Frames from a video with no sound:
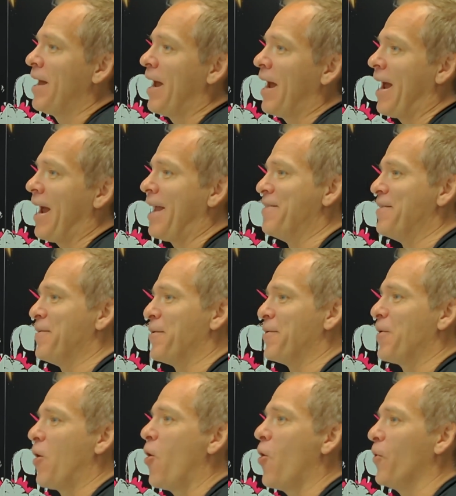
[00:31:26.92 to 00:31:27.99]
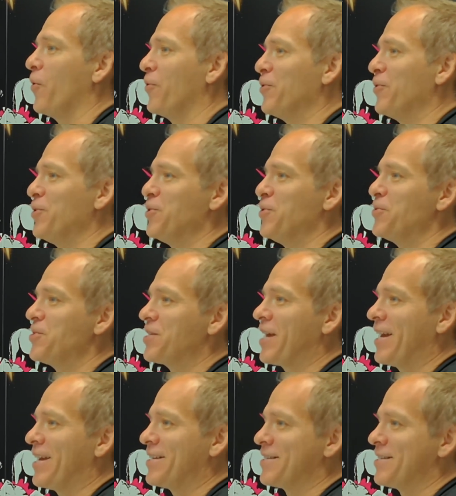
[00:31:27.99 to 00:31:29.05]
And all their use
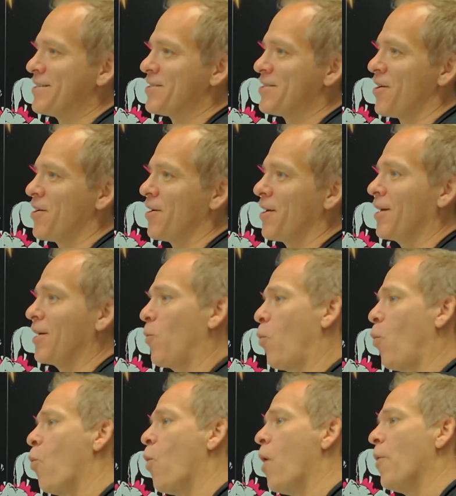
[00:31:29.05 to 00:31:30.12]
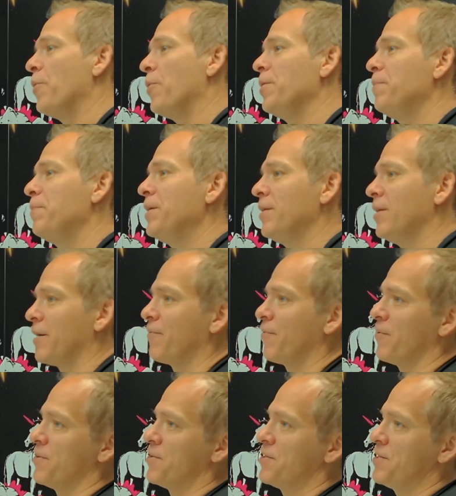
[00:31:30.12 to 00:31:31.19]
cases are like, what would it be like
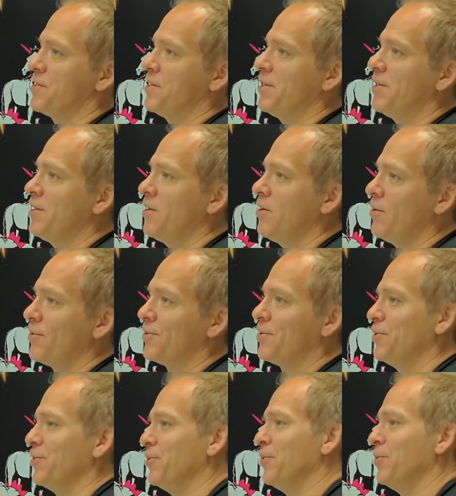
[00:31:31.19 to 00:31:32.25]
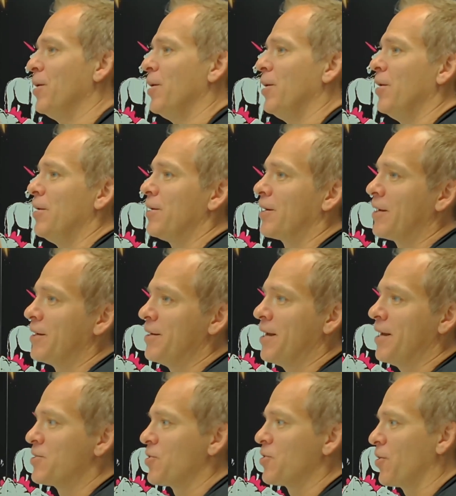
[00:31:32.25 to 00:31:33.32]
for a CEO to
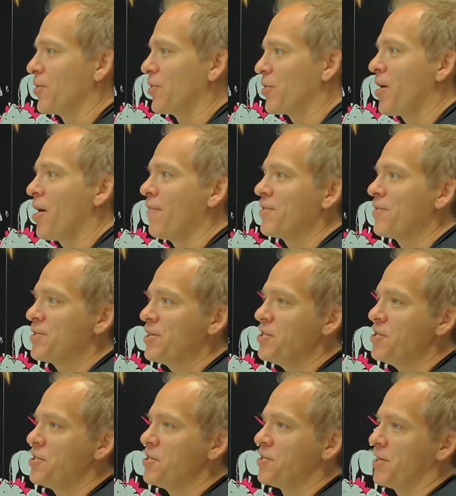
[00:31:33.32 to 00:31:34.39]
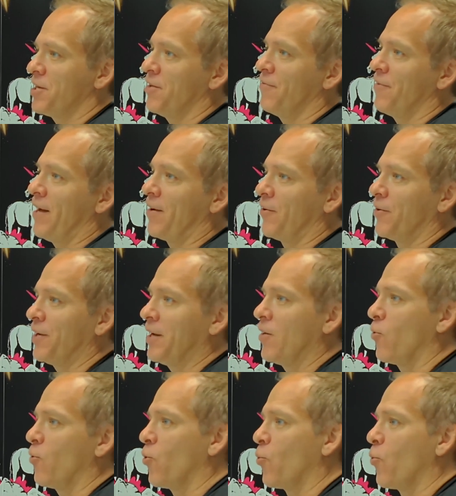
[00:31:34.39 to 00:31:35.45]
condense all your conversations that you've had all day?
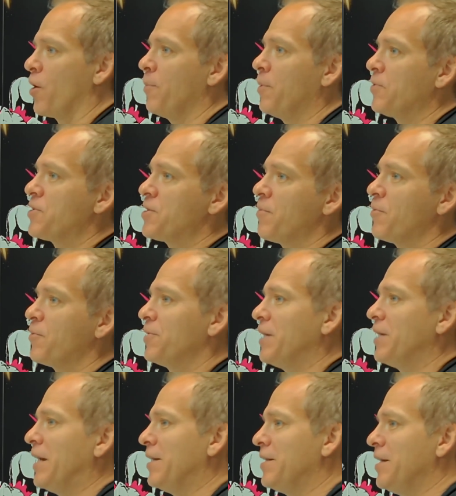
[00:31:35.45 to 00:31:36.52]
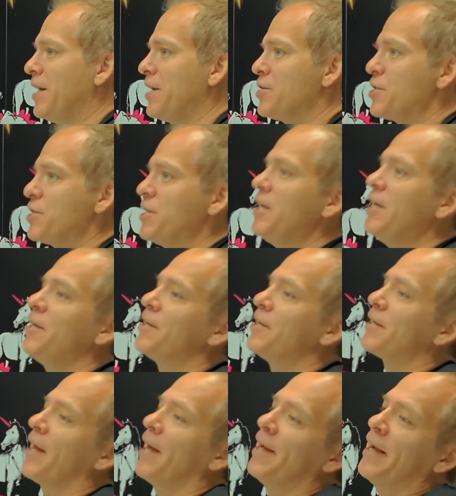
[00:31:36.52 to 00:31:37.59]
Or what about someone with ADHD to
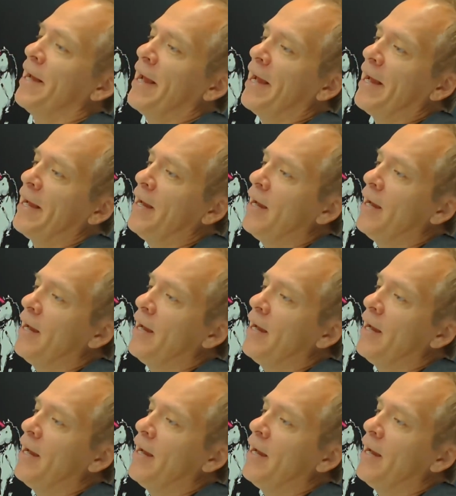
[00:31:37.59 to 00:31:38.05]
get a